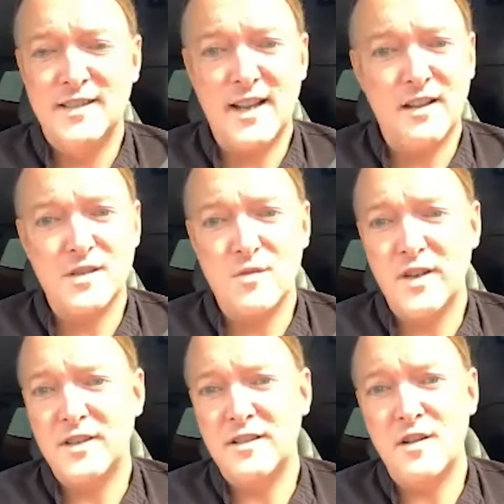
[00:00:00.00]
Scale. I was
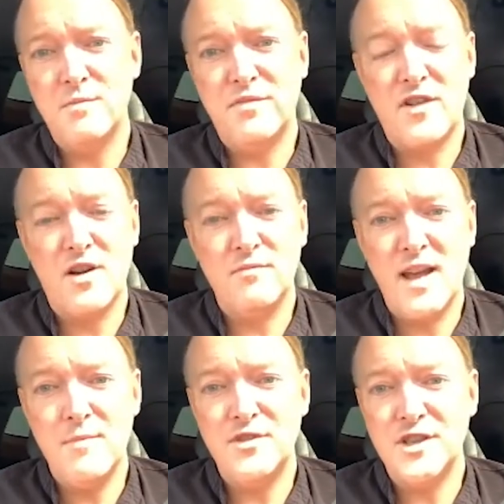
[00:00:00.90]
reading a note
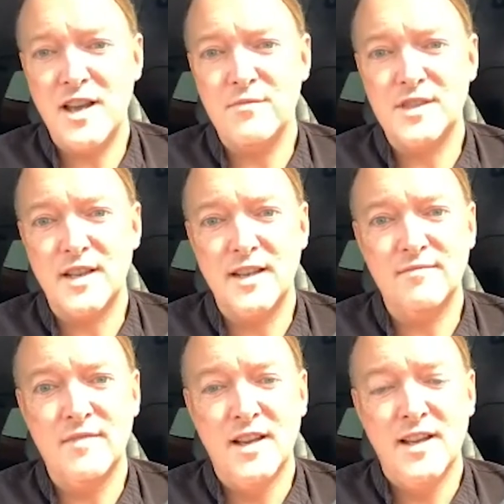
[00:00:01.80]
from MGM
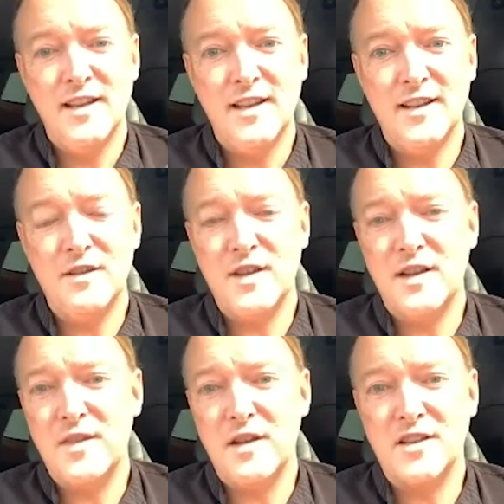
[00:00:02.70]
saying,
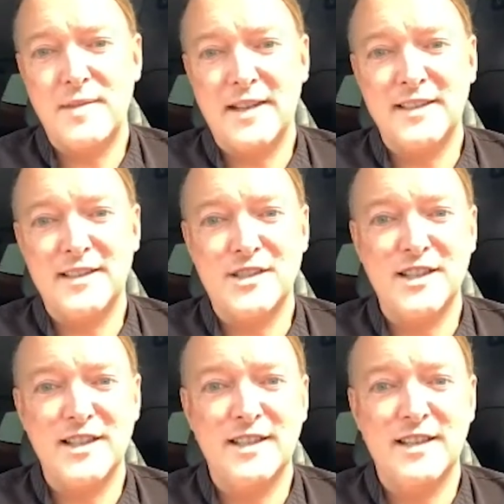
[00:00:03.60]
that they're expecting to
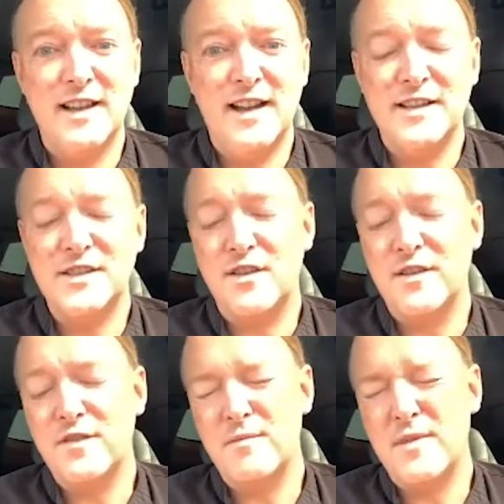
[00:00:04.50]
see,
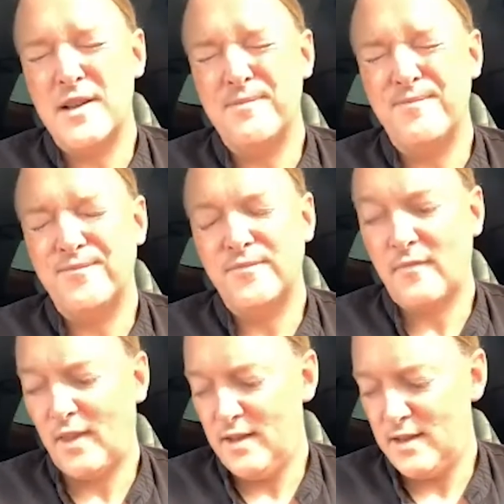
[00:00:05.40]
from
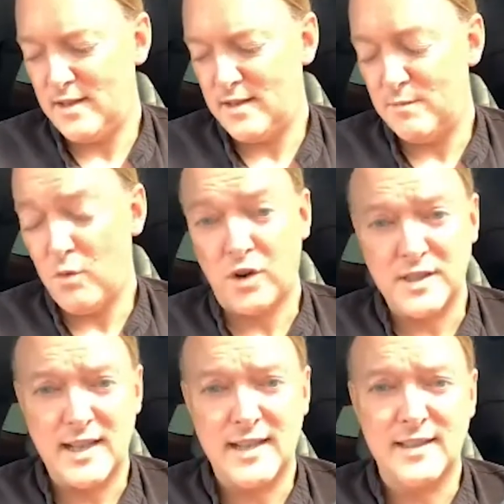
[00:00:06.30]
Morgan
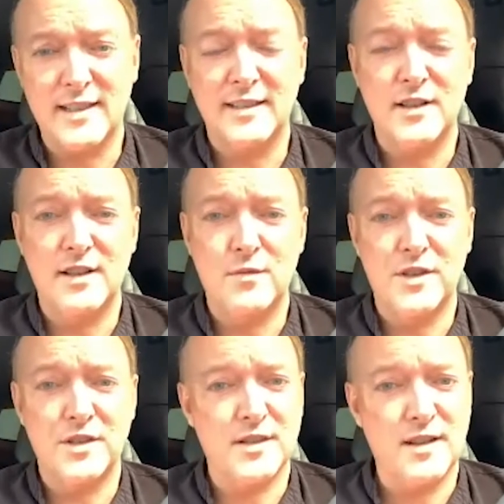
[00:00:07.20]
Stanley,
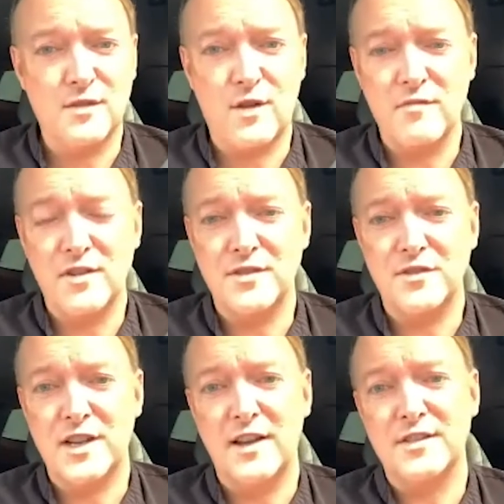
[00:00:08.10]
which is a great
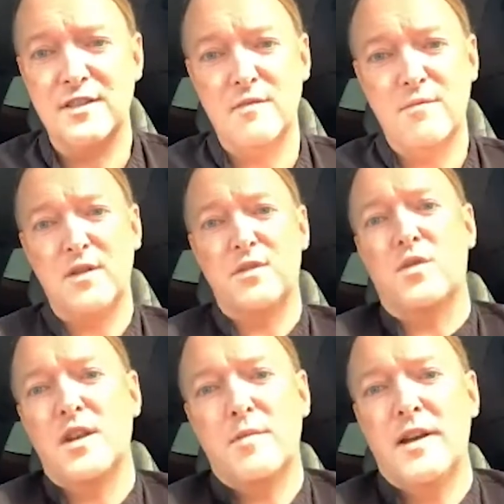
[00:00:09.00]
research house, and they're
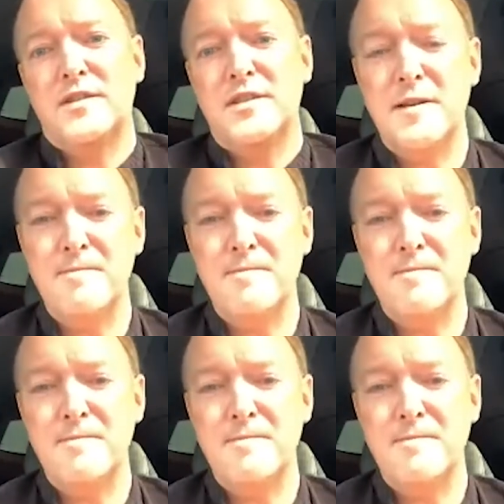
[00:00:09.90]
talking about,